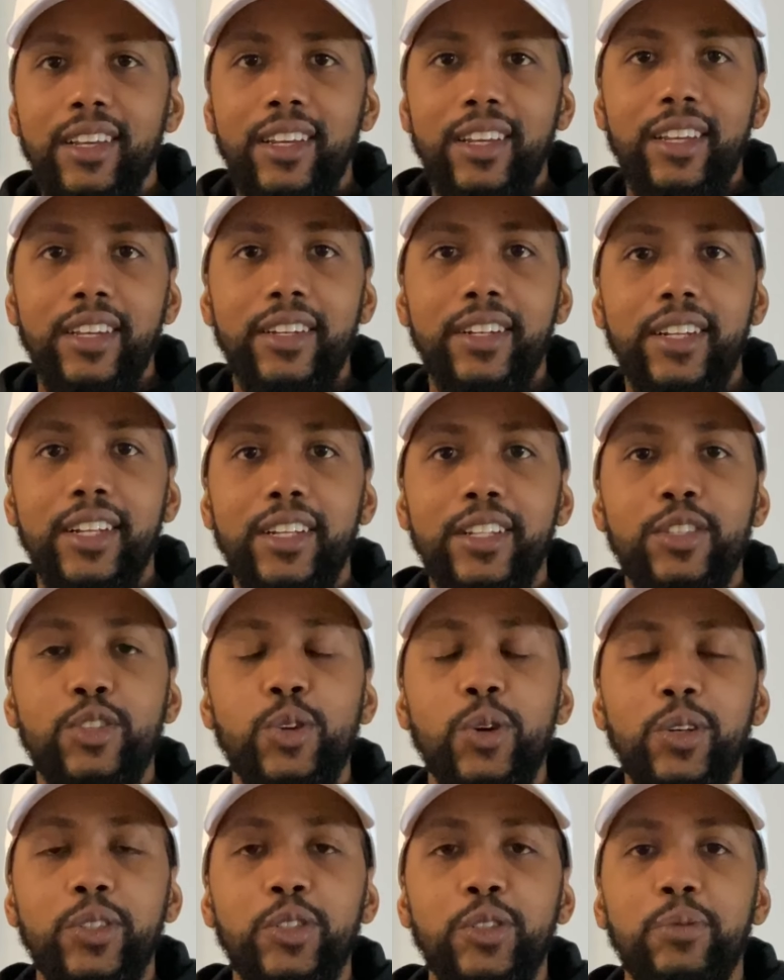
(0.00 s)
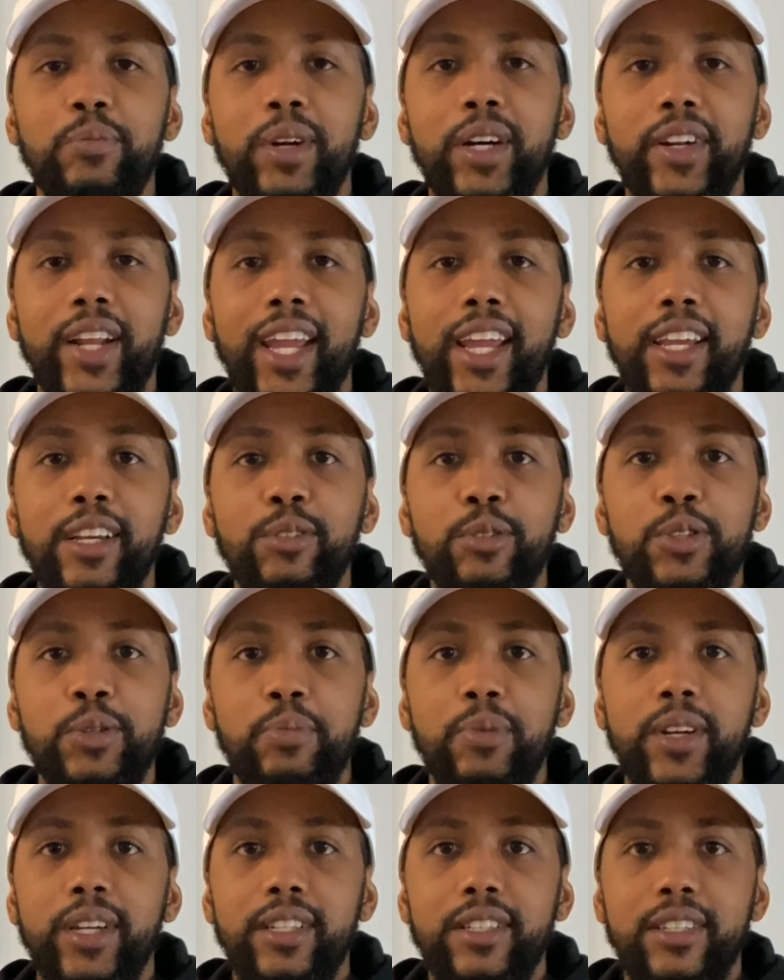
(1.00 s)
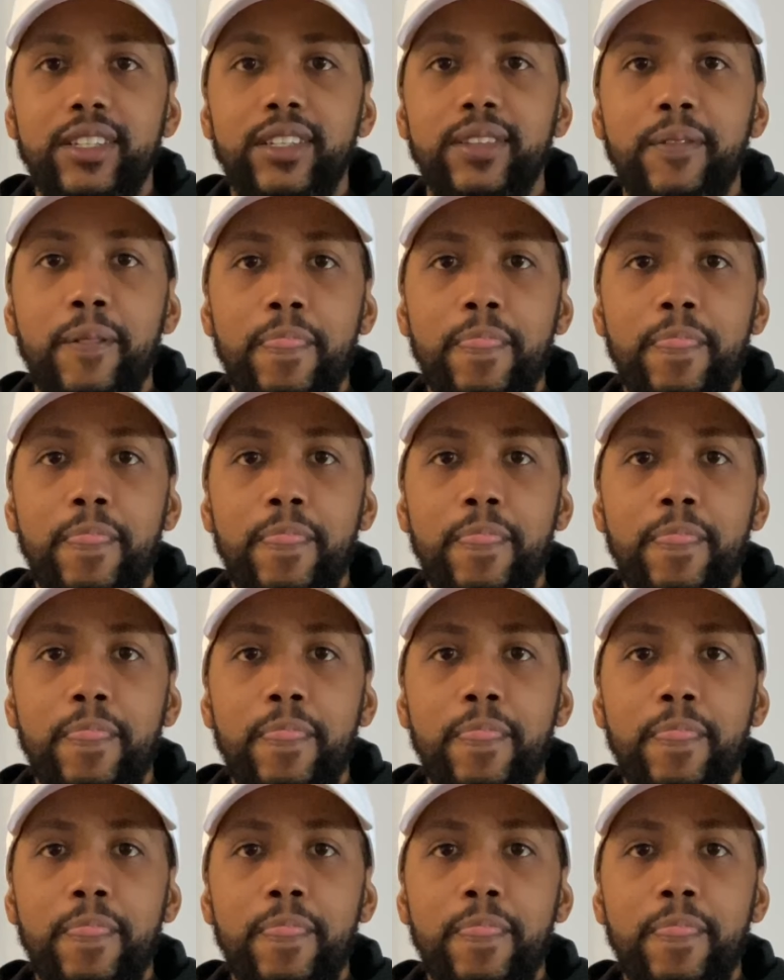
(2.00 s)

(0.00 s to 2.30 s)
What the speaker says: here today to talk to you about ankle sprains.